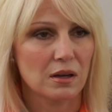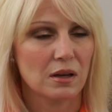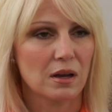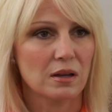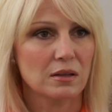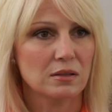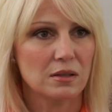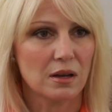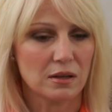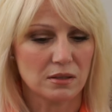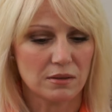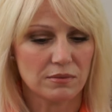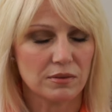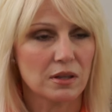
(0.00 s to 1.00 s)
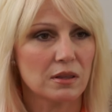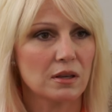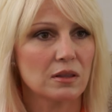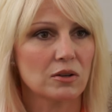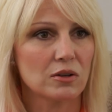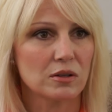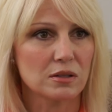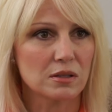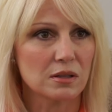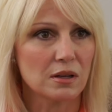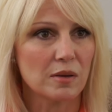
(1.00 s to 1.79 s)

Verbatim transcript: I definitely think there is an